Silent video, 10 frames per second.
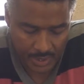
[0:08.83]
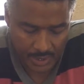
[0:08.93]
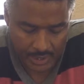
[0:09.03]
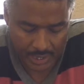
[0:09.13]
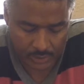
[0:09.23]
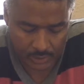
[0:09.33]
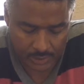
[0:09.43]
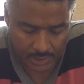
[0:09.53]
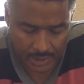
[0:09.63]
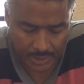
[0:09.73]
and I
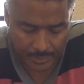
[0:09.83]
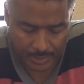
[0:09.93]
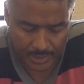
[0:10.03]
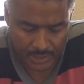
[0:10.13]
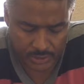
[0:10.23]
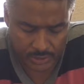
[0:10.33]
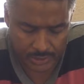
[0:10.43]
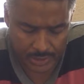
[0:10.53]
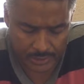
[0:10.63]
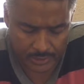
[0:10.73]
thought uh, maybe I should uh,